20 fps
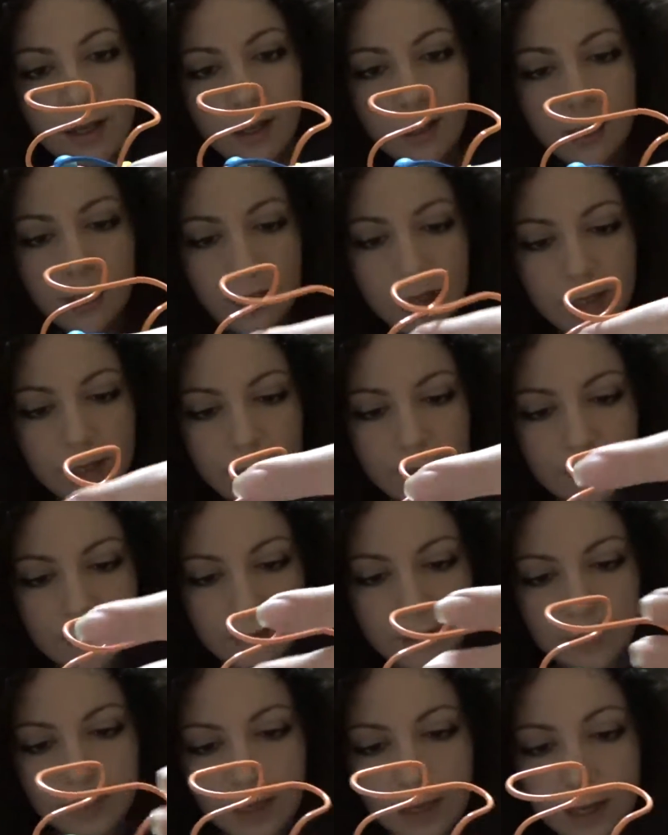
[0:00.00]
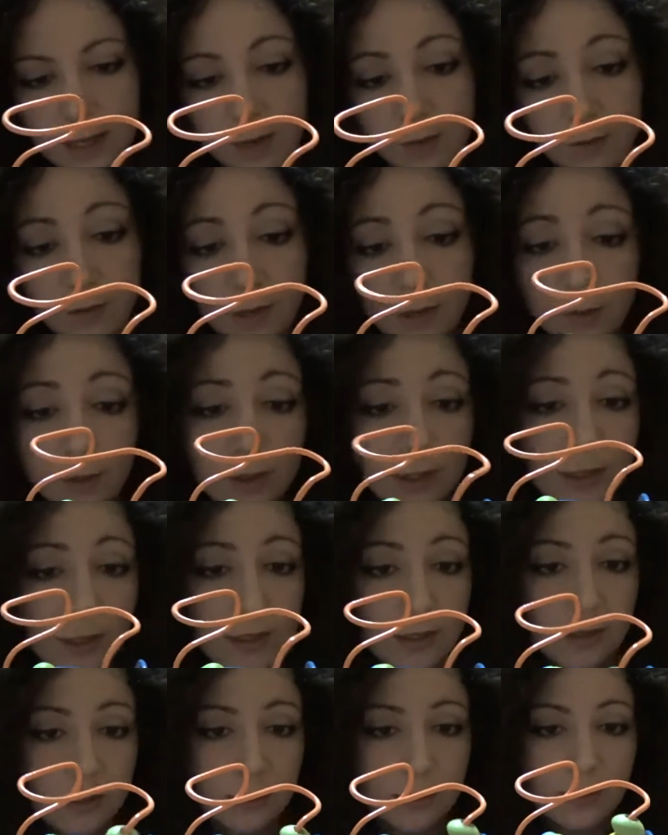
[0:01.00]
and I found
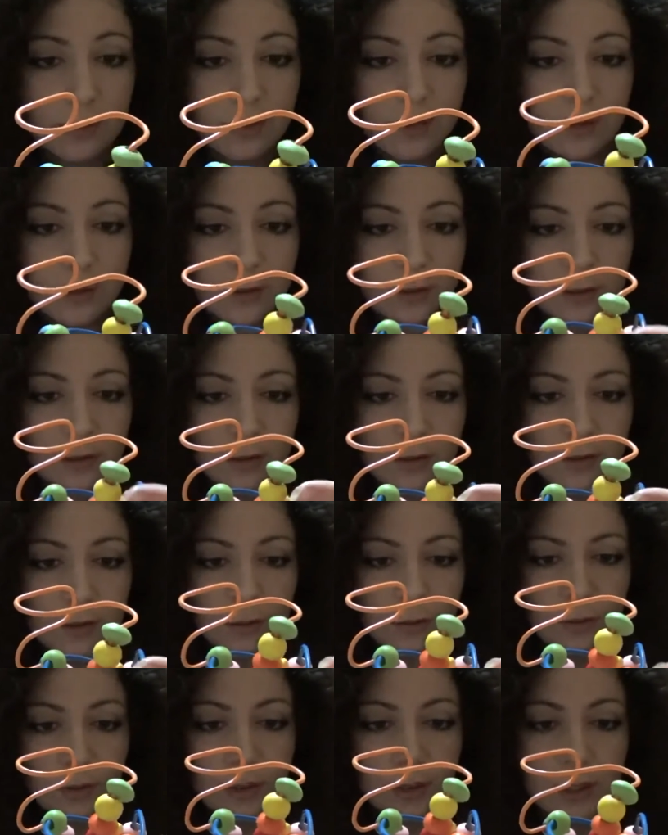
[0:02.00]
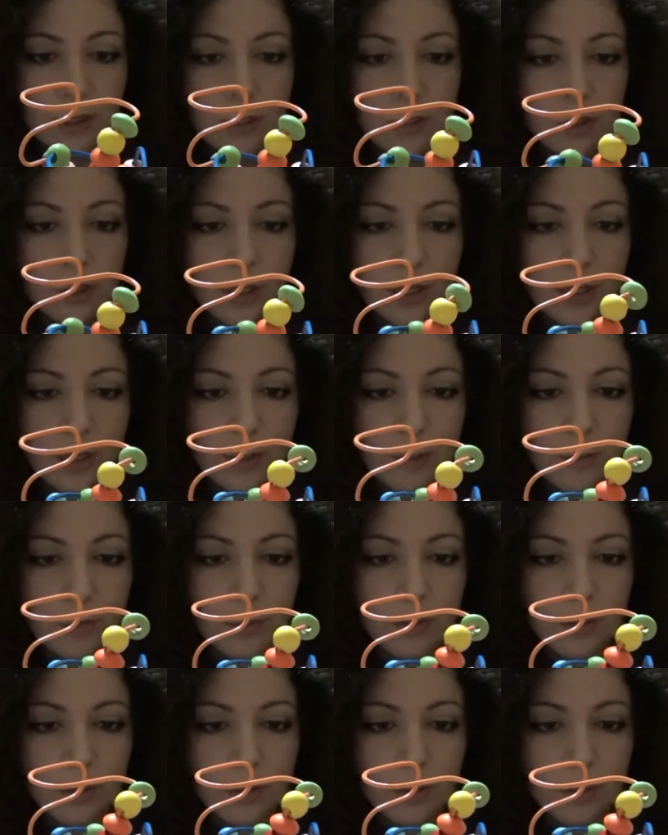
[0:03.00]
this really cheap